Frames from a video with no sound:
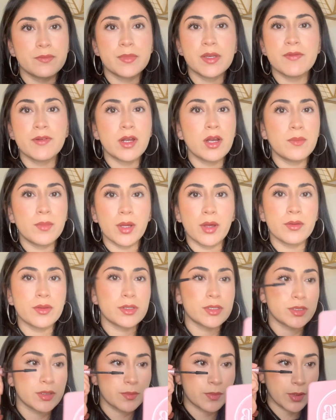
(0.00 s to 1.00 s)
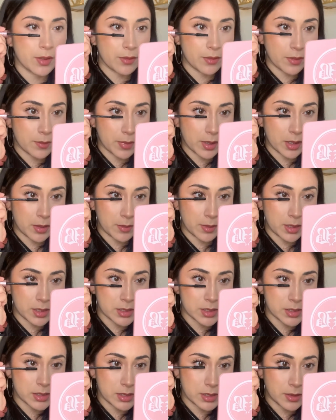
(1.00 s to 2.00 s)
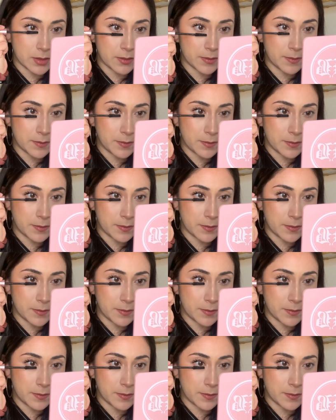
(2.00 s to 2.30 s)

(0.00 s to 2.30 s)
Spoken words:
fair on both and do both bottom lashes too.